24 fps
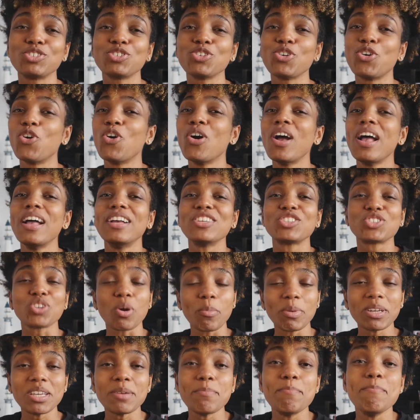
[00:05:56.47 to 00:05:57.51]
So
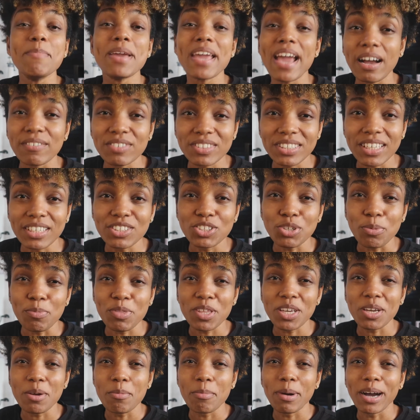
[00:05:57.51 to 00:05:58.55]
somebody may have said
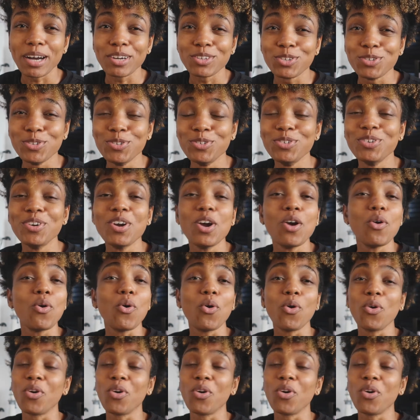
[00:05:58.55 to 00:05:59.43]
something about you